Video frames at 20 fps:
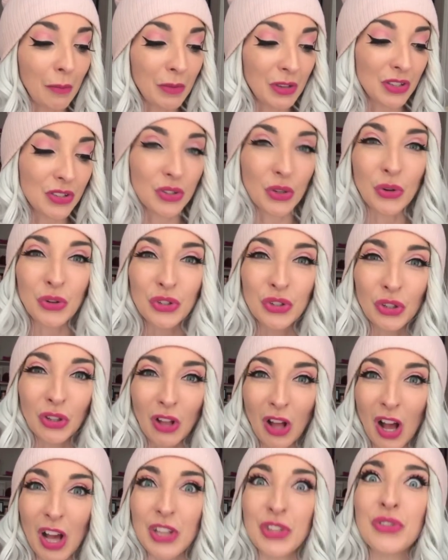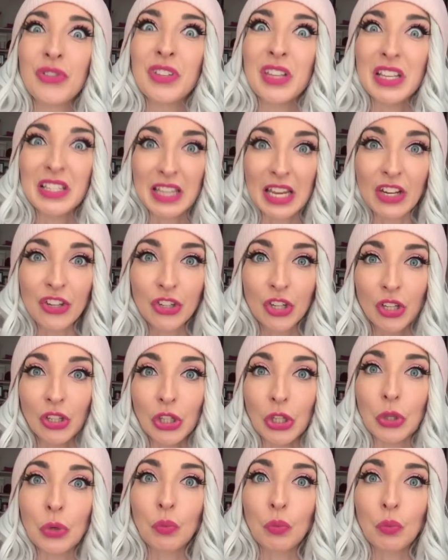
social ostracization.